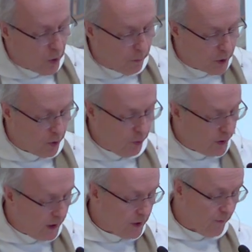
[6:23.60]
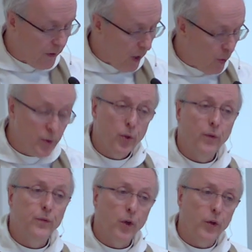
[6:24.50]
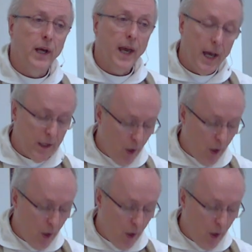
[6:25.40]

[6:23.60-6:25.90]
opportunities for those who have not had